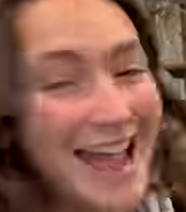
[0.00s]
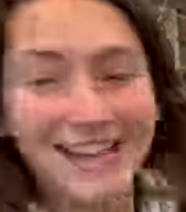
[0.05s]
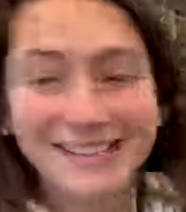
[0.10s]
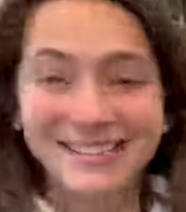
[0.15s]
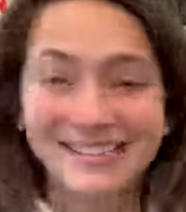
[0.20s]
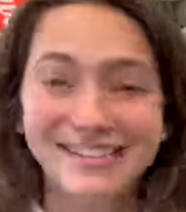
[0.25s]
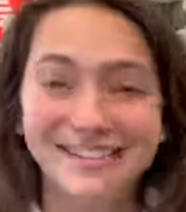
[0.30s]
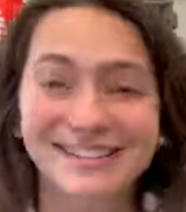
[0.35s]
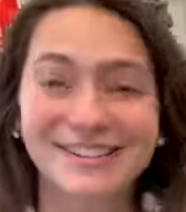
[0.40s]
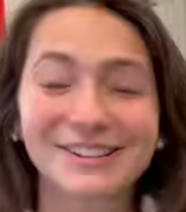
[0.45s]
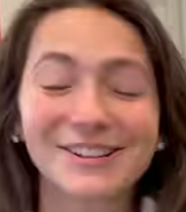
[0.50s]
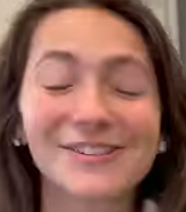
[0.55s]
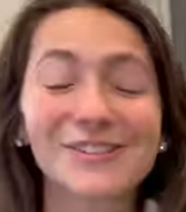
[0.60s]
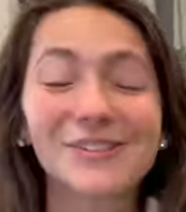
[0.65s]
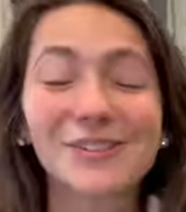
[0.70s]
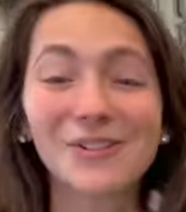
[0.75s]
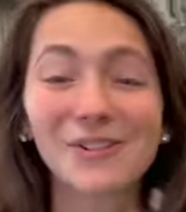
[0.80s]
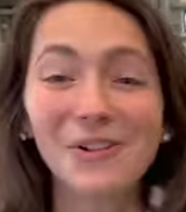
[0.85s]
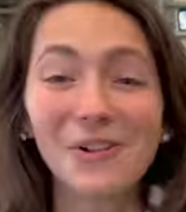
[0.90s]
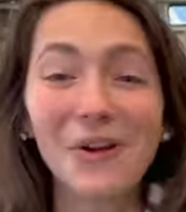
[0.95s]
is this
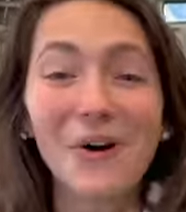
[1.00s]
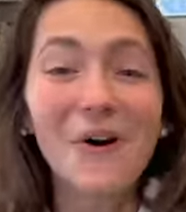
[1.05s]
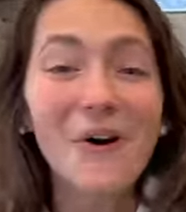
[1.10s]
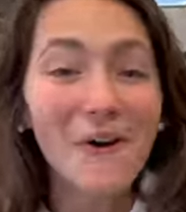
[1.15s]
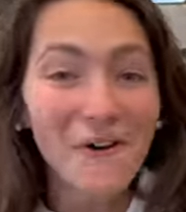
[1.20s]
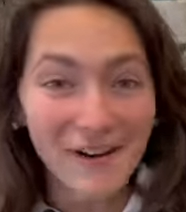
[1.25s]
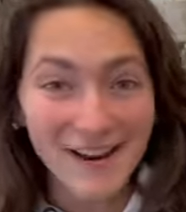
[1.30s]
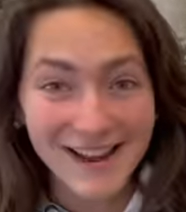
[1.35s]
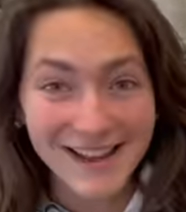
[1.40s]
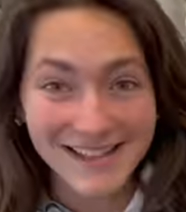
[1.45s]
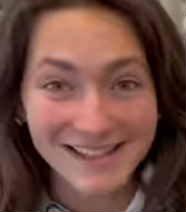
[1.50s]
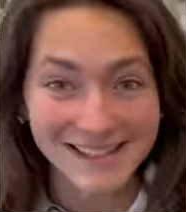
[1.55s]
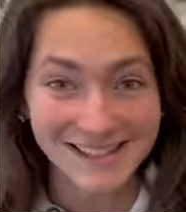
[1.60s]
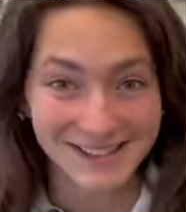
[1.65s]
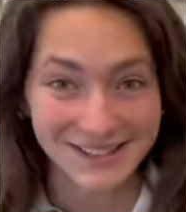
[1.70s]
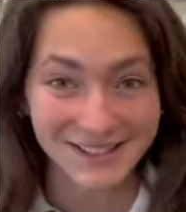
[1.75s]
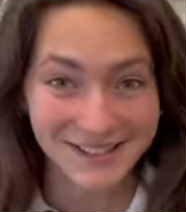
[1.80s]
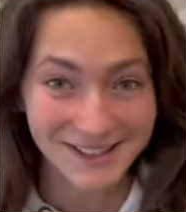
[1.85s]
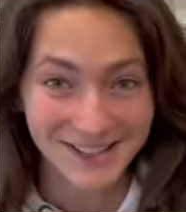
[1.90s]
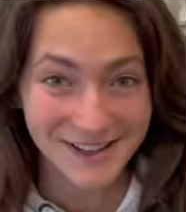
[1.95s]
glorious
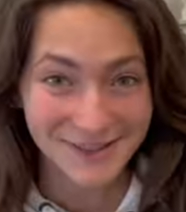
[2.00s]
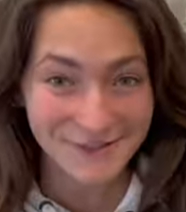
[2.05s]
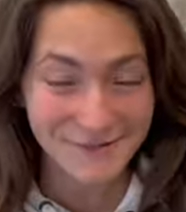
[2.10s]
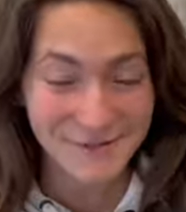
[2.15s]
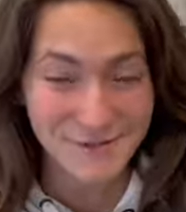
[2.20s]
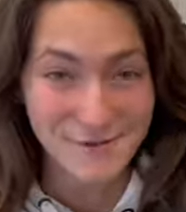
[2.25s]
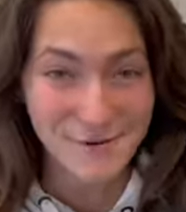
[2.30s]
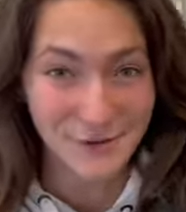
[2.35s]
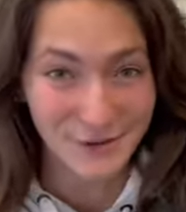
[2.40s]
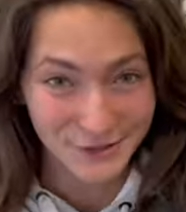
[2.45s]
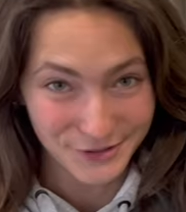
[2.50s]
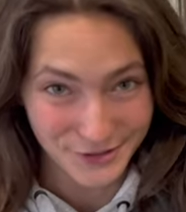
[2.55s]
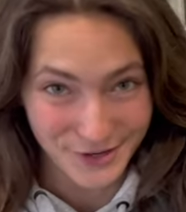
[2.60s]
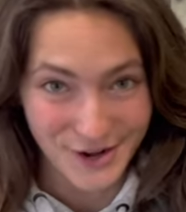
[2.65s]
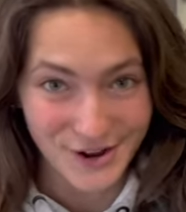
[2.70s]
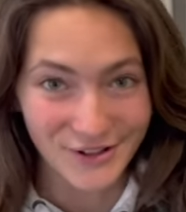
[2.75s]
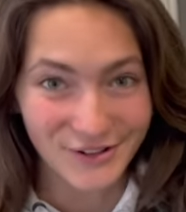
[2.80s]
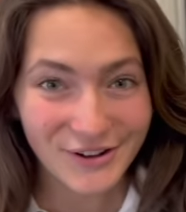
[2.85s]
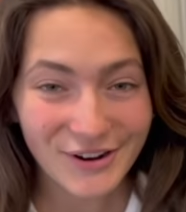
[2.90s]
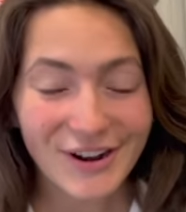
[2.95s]
looking fuel
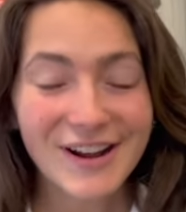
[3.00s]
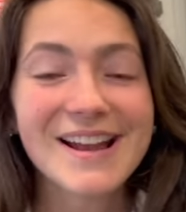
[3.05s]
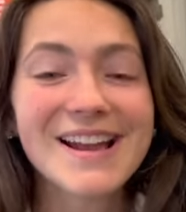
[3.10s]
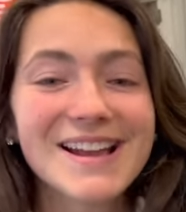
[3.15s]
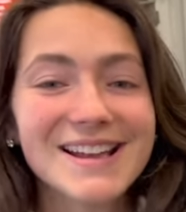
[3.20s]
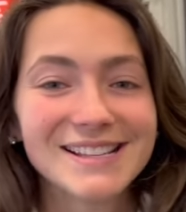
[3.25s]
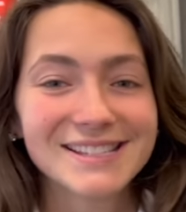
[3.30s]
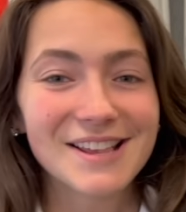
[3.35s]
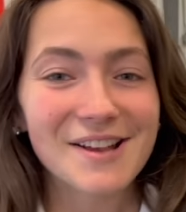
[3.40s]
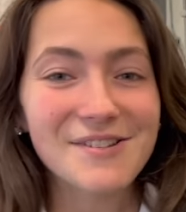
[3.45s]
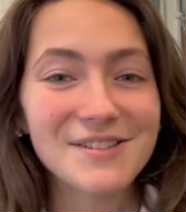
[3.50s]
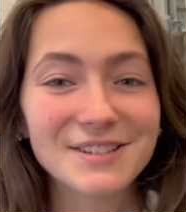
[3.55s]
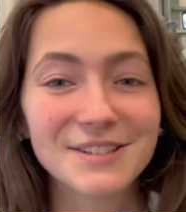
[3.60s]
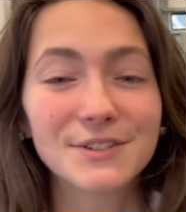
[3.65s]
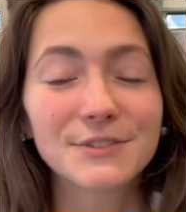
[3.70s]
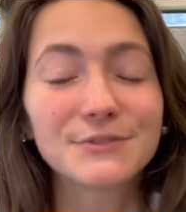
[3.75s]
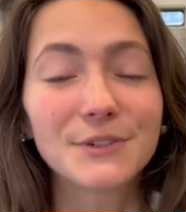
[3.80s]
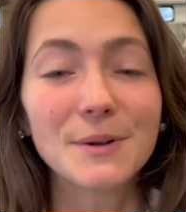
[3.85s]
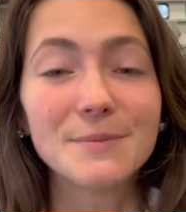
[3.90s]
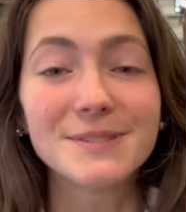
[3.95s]
trailer. So this
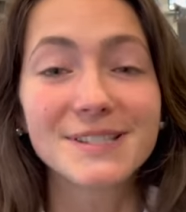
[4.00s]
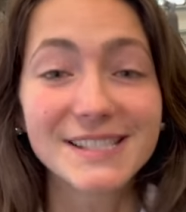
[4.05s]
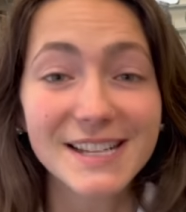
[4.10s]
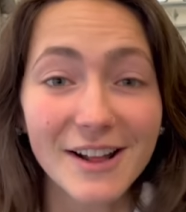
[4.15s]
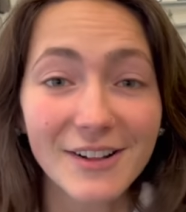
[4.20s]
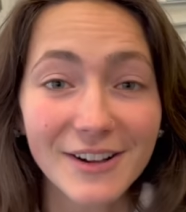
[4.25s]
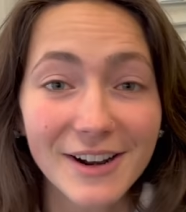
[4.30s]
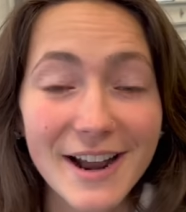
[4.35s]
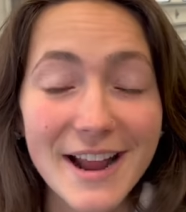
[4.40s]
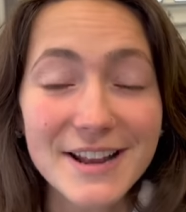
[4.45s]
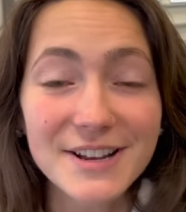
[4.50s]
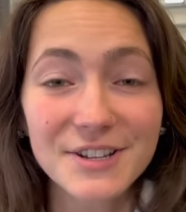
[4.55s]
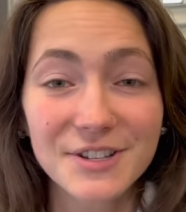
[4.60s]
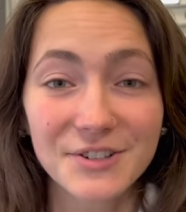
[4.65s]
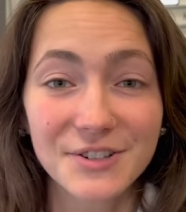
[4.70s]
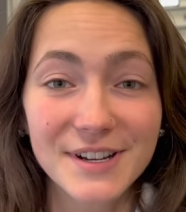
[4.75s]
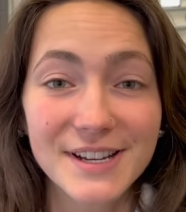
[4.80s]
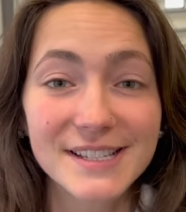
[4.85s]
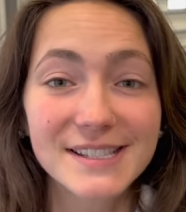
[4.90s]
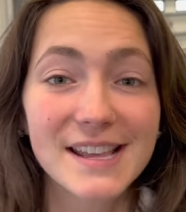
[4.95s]
is from Stellar
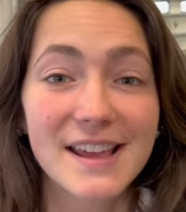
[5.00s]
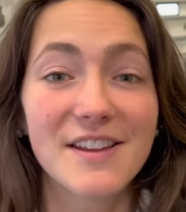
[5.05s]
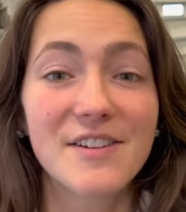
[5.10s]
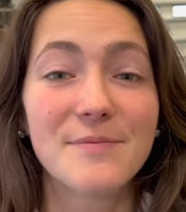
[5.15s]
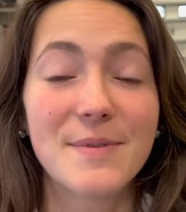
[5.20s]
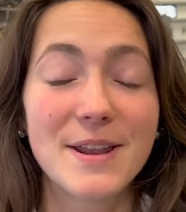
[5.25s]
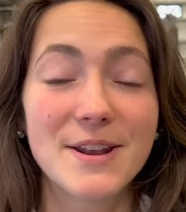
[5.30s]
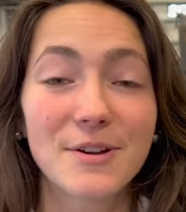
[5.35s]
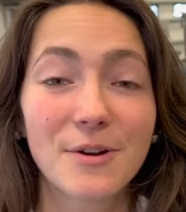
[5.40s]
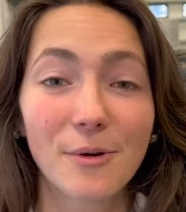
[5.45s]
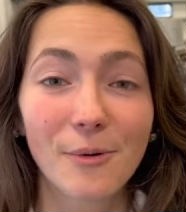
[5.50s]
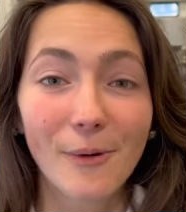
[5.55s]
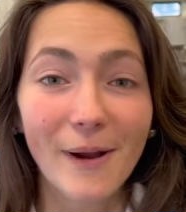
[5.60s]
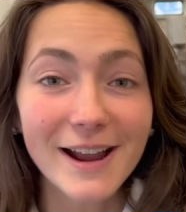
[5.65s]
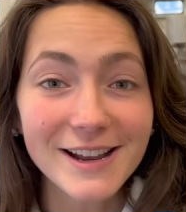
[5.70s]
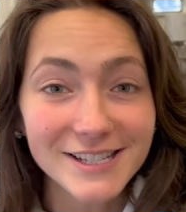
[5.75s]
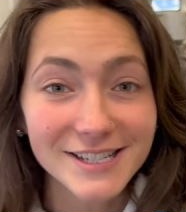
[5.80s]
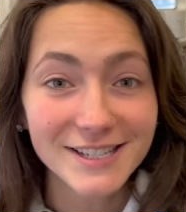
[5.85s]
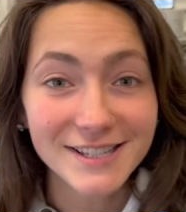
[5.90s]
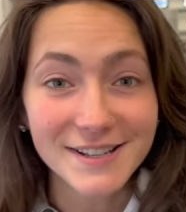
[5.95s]
Industries. They have been
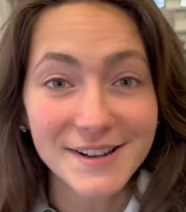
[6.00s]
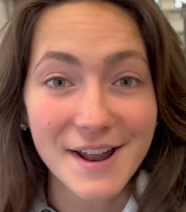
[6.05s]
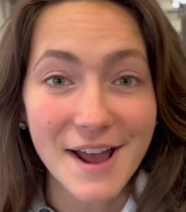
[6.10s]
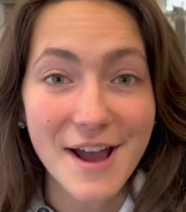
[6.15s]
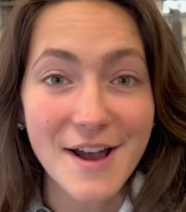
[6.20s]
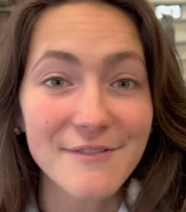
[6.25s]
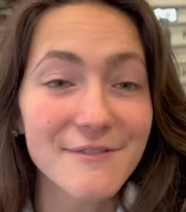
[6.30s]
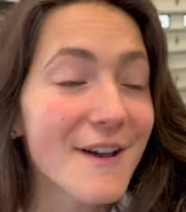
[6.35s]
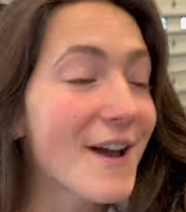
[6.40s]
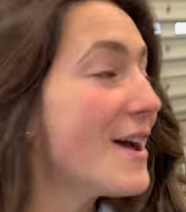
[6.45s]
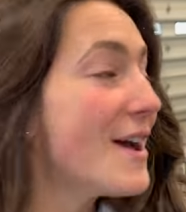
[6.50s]
gracious enough